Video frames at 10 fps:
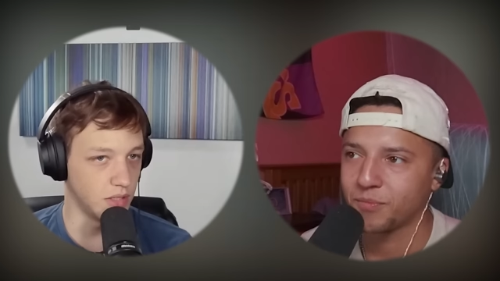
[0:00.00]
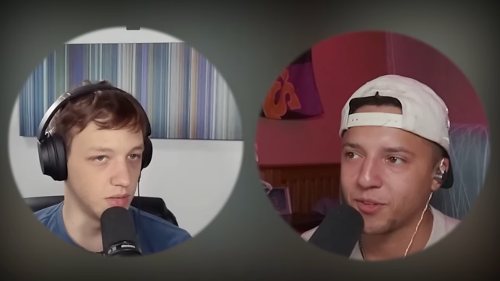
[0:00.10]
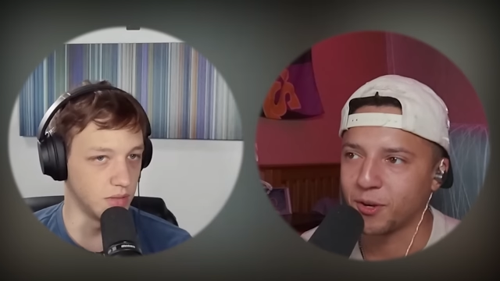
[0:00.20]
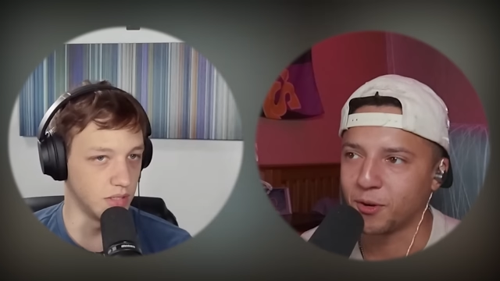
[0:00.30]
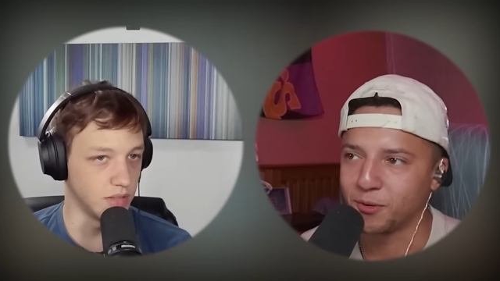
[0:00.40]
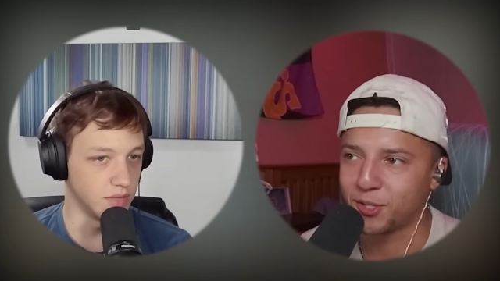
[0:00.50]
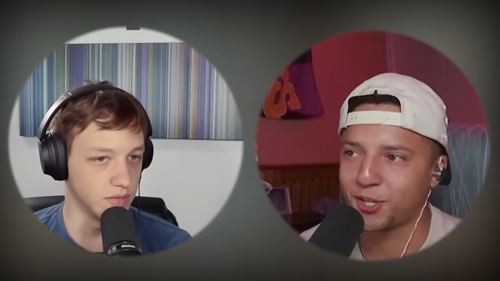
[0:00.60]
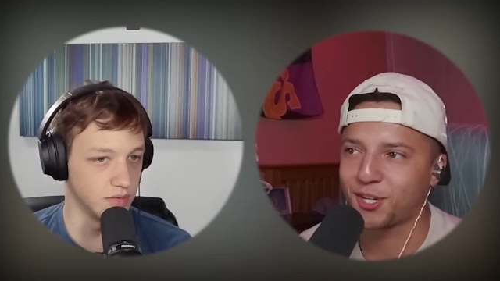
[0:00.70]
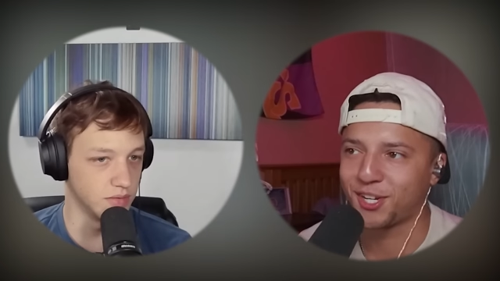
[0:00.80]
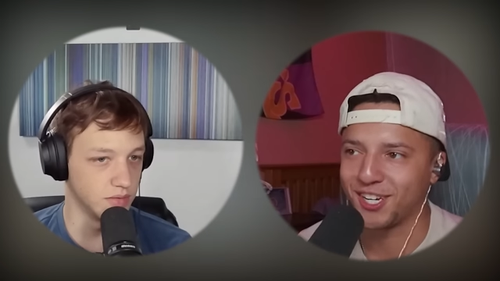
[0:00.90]
Speaker 1: no. Oh
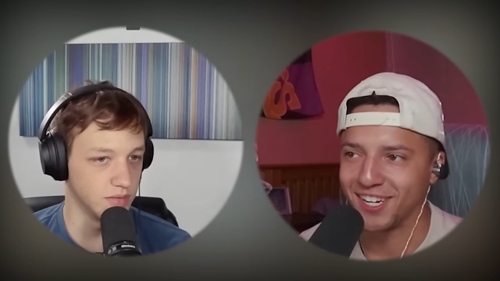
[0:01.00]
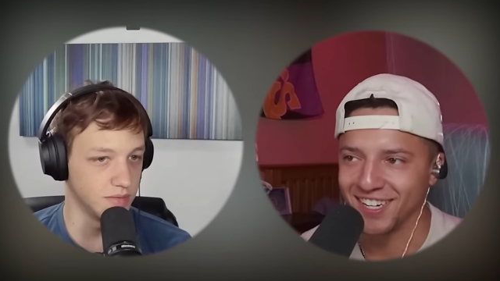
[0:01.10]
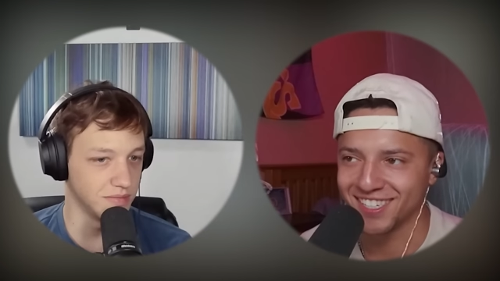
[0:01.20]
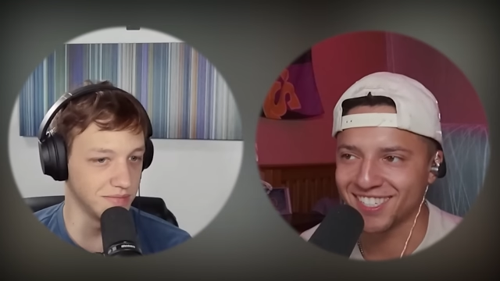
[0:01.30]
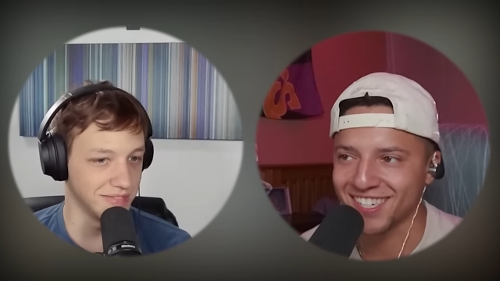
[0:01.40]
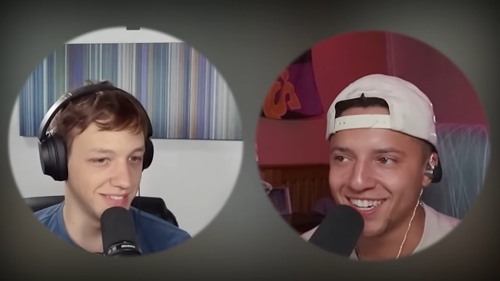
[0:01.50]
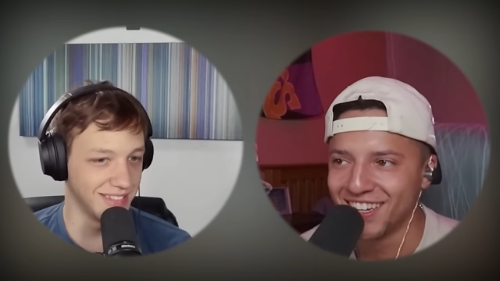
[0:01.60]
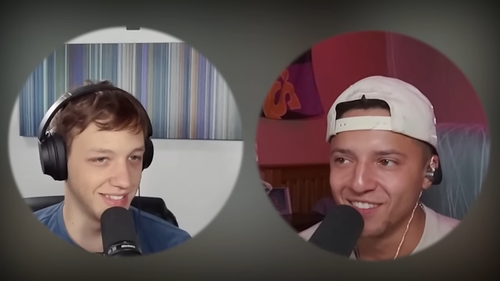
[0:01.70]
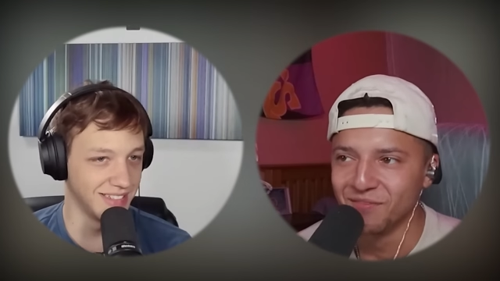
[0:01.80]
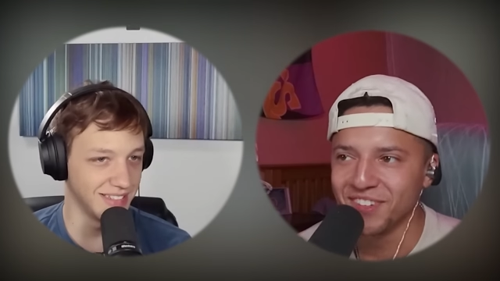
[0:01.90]
shit.
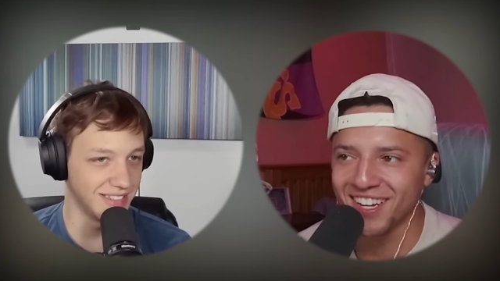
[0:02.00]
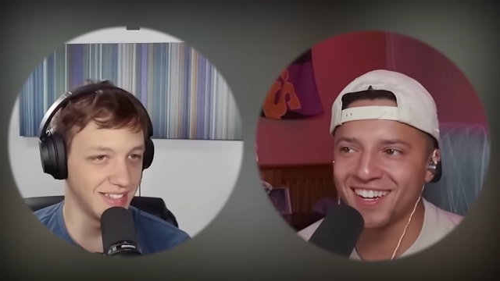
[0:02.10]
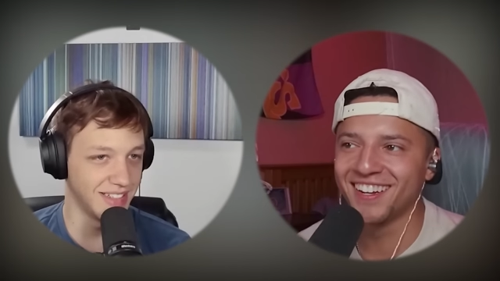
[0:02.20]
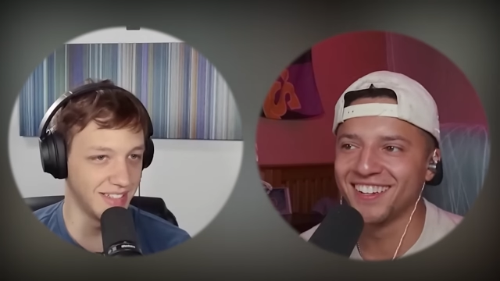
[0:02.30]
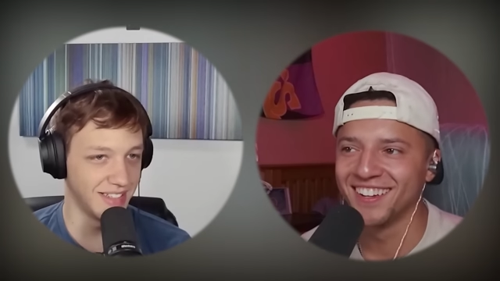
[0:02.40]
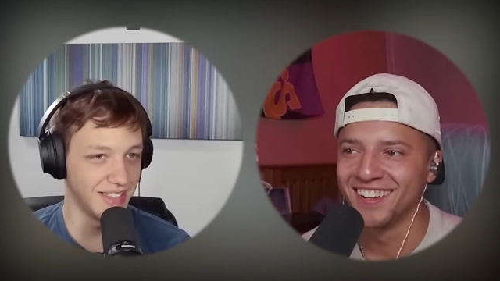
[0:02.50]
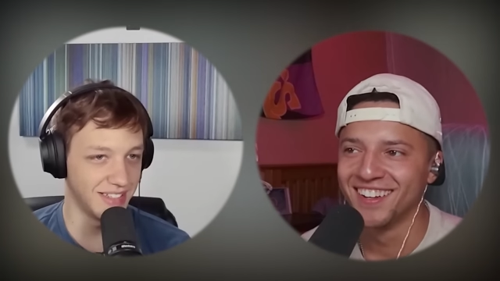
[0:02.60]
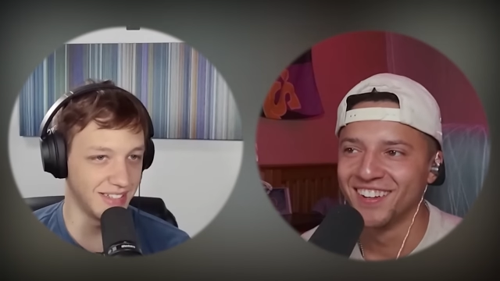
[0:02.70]
Good.